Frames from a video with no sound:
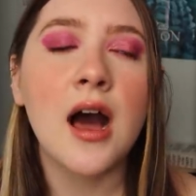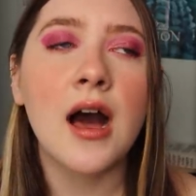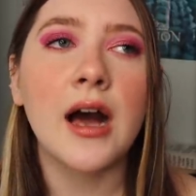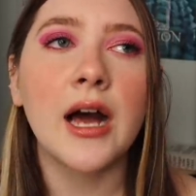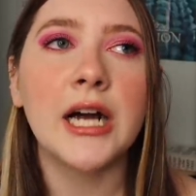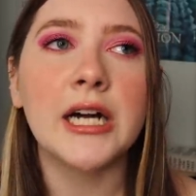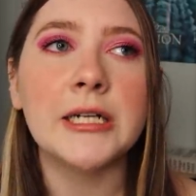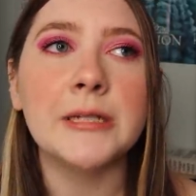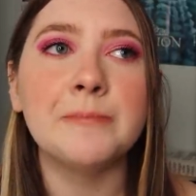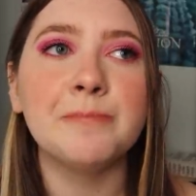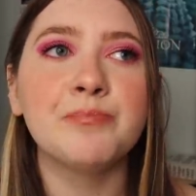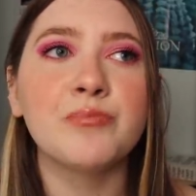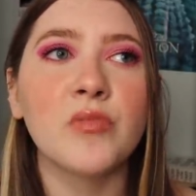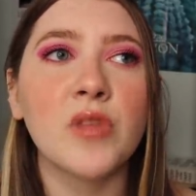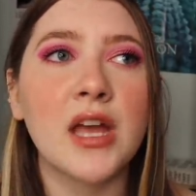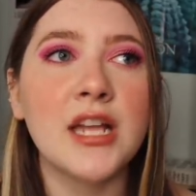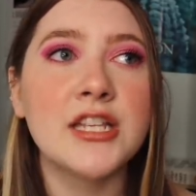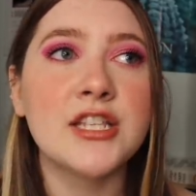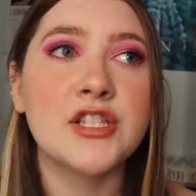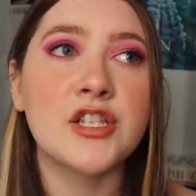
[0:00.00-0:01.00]
Um,
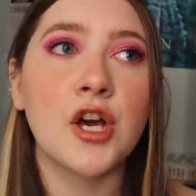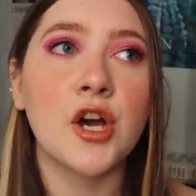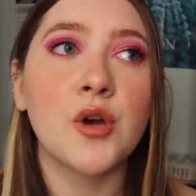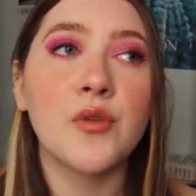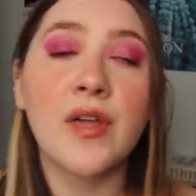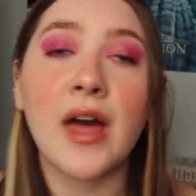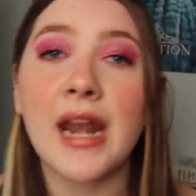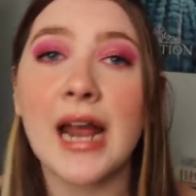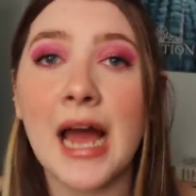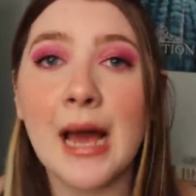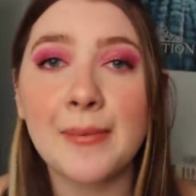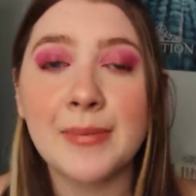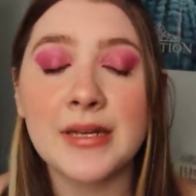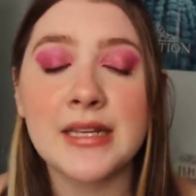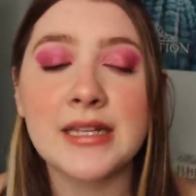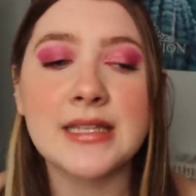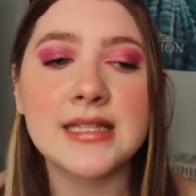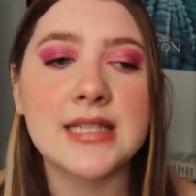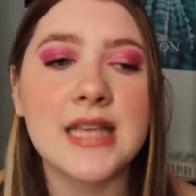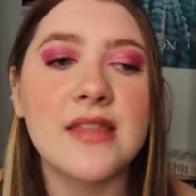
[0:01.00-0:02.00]
and so that
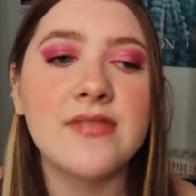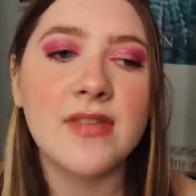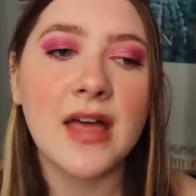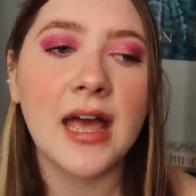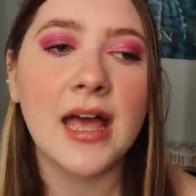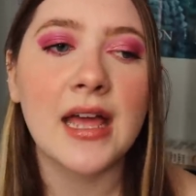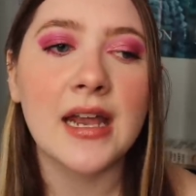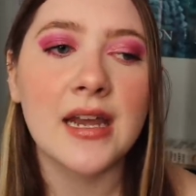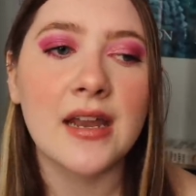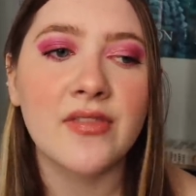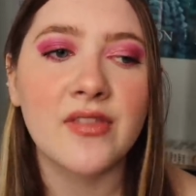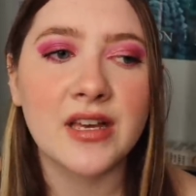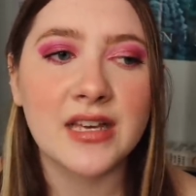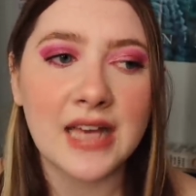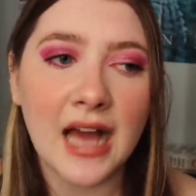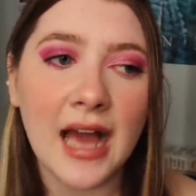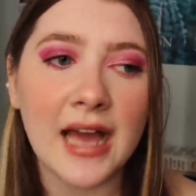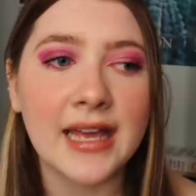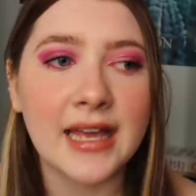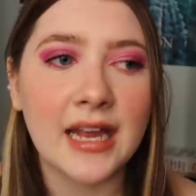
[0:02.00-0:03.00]
happens. And then the
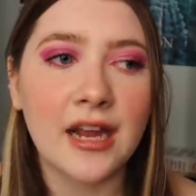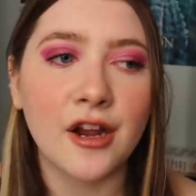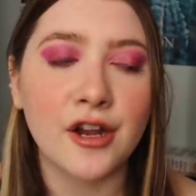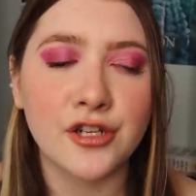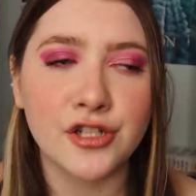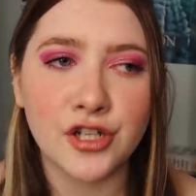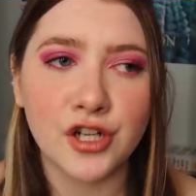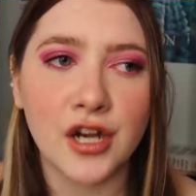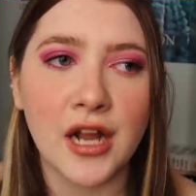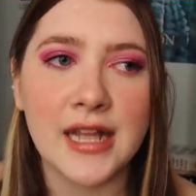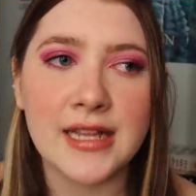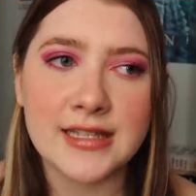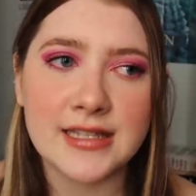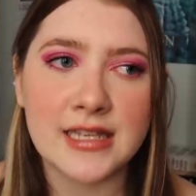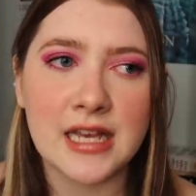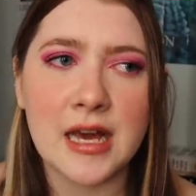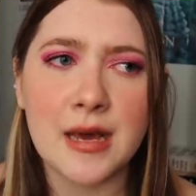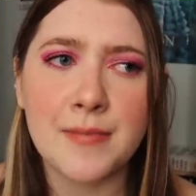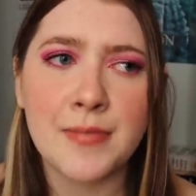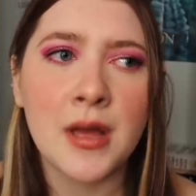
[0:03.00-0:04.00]
guy character
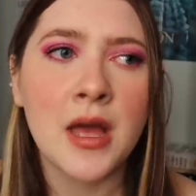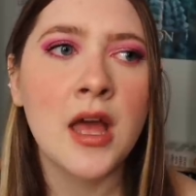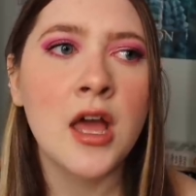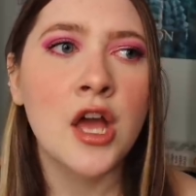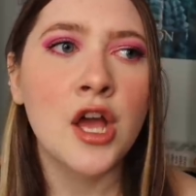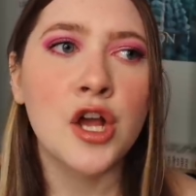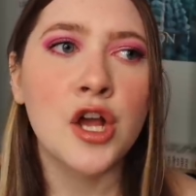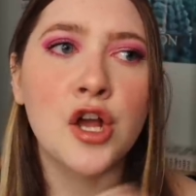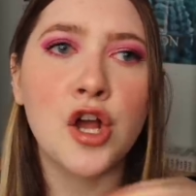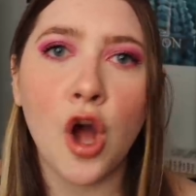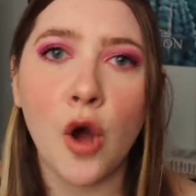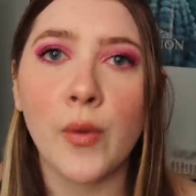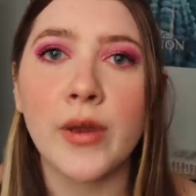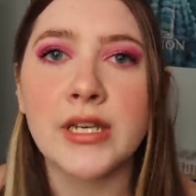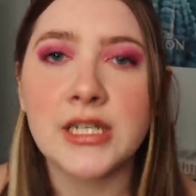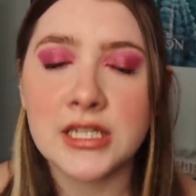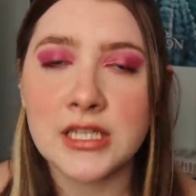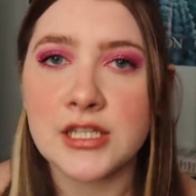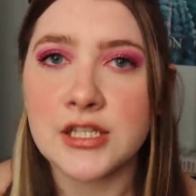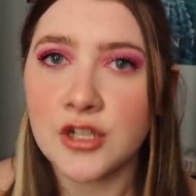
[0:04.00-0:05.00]
ends up
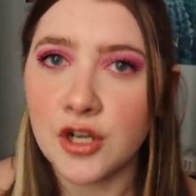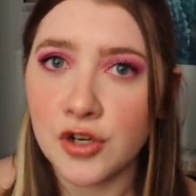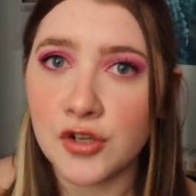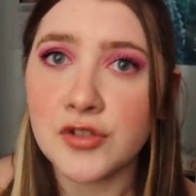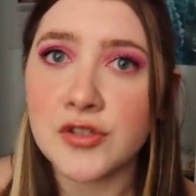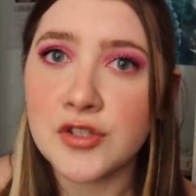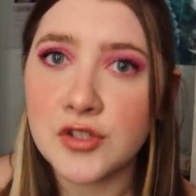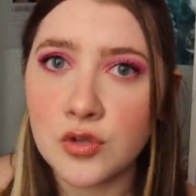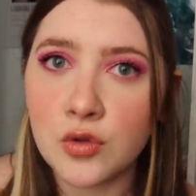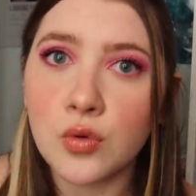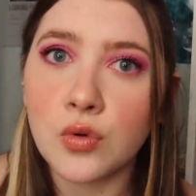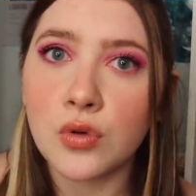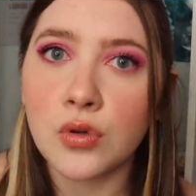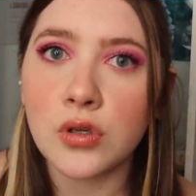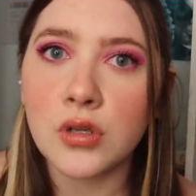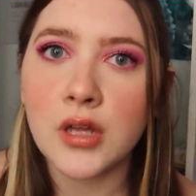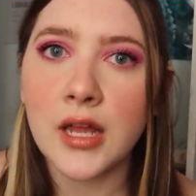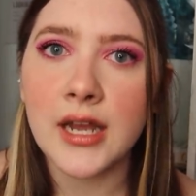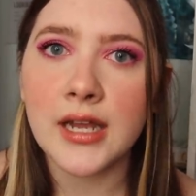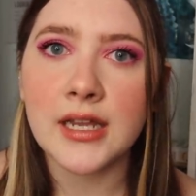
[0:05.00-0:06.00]
going to this girl's
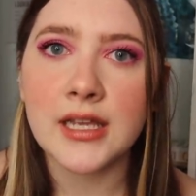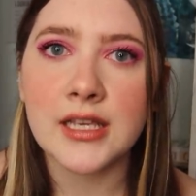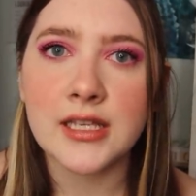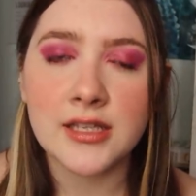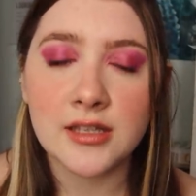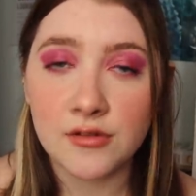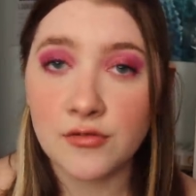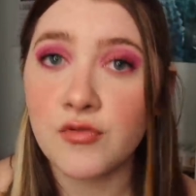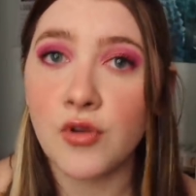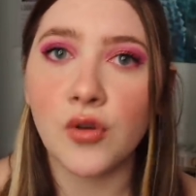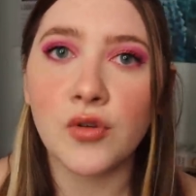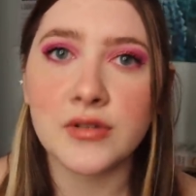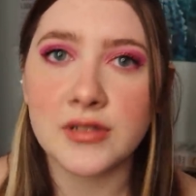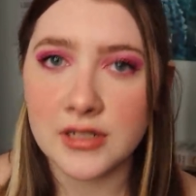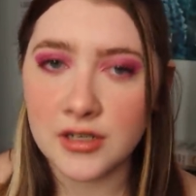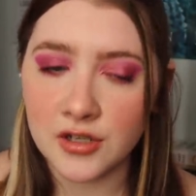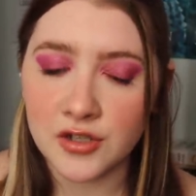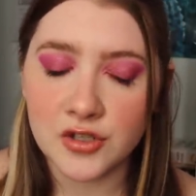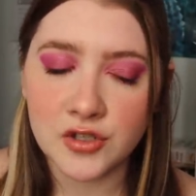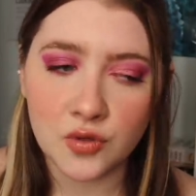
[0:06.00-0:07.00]
school and he enrolls
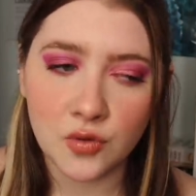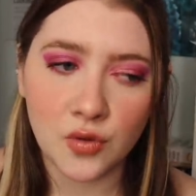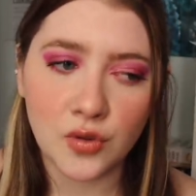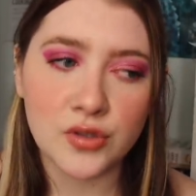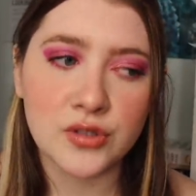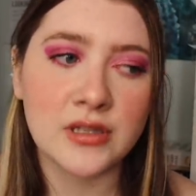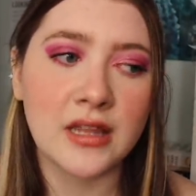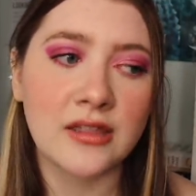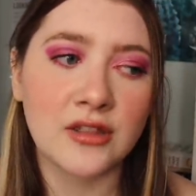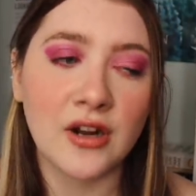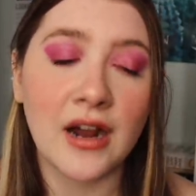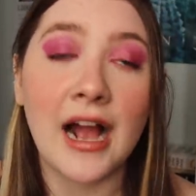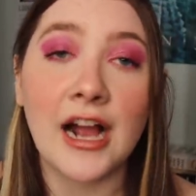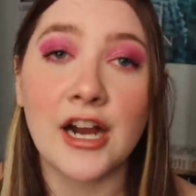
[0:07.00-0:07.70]
in her school so that they're